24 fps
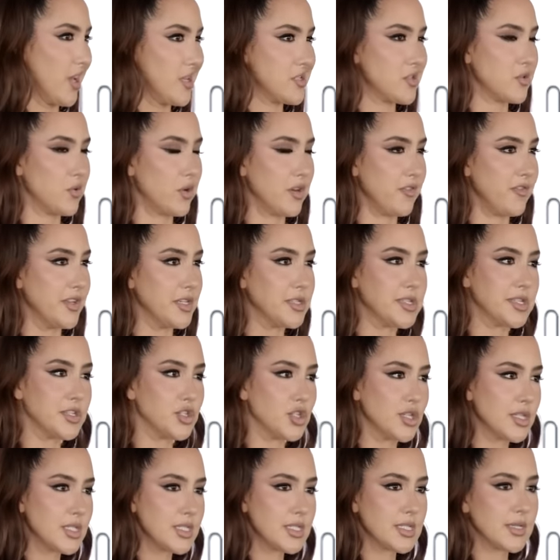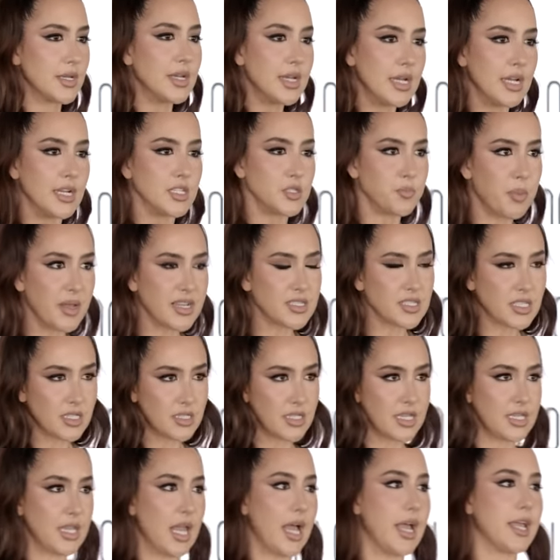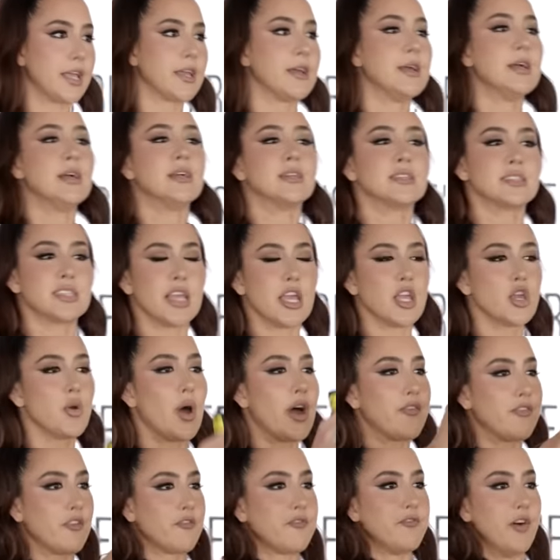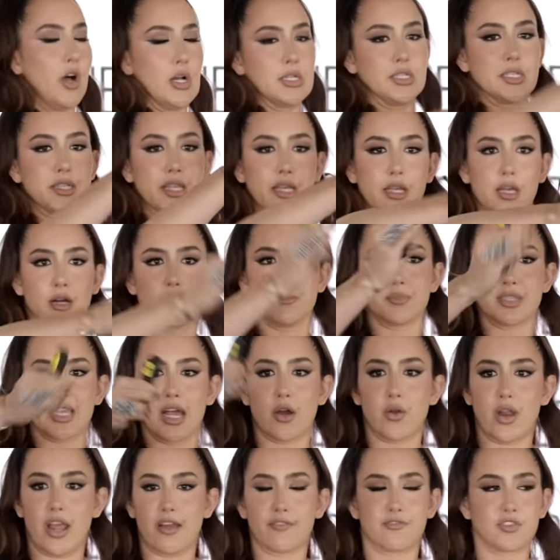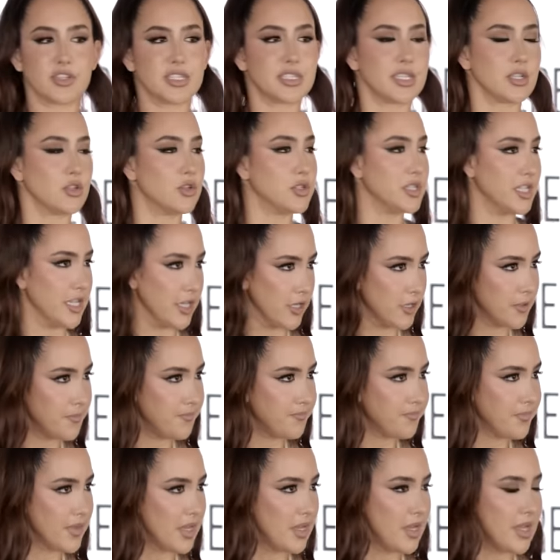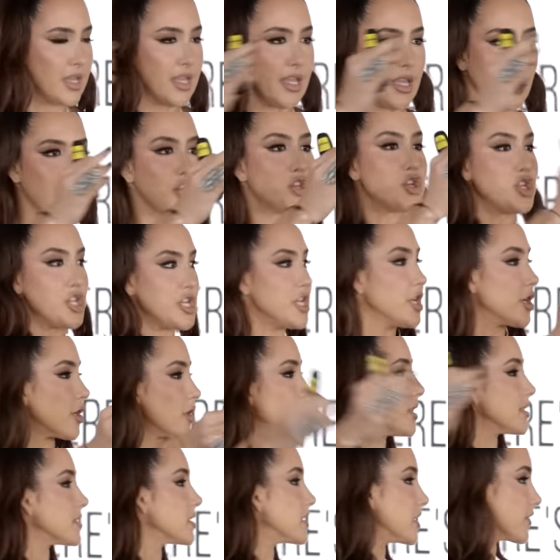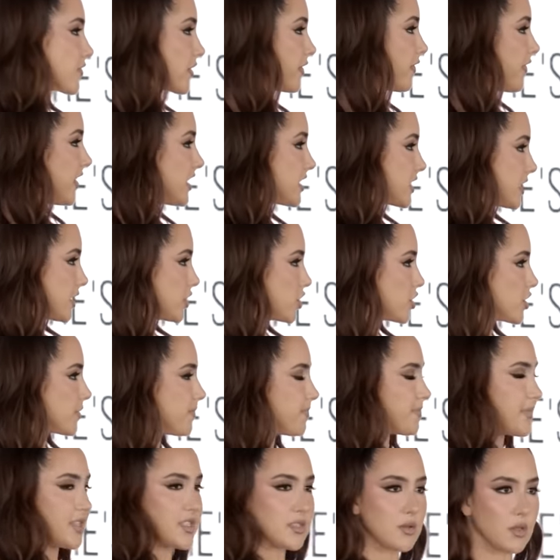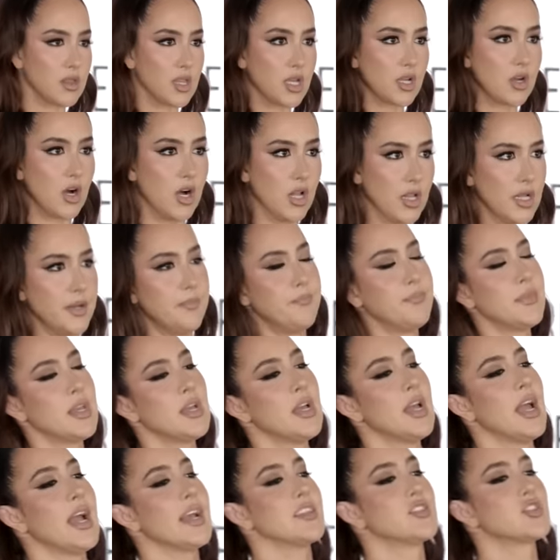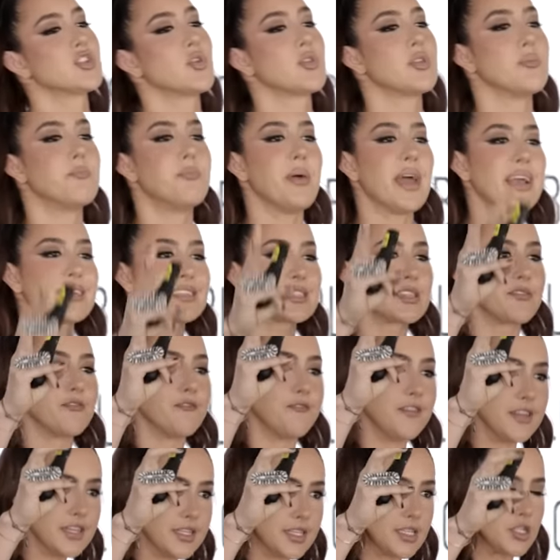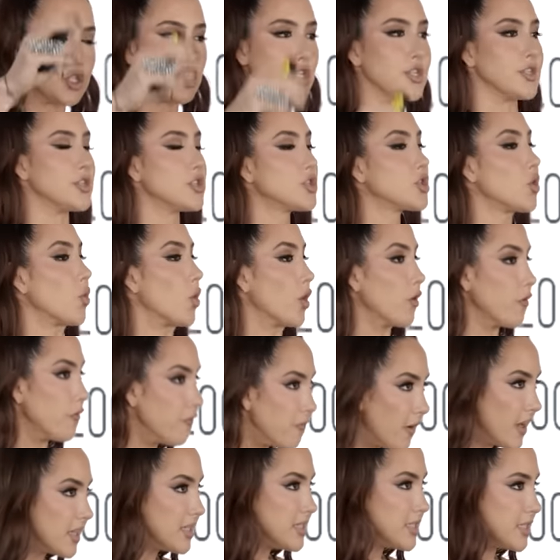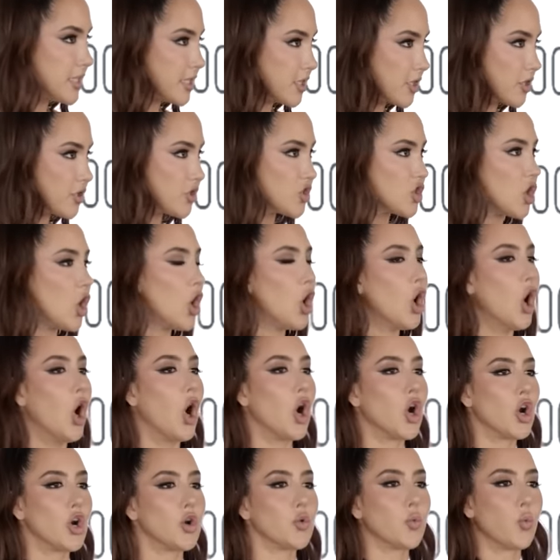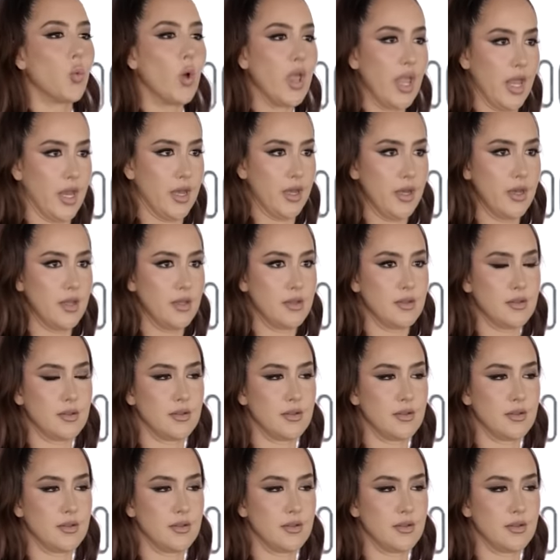You guys know what a vintage is? It's basically like, say you have a fund that comes out every single year. Each year is a different vintage. That's what they call it. And so the best vintages or fund years are when?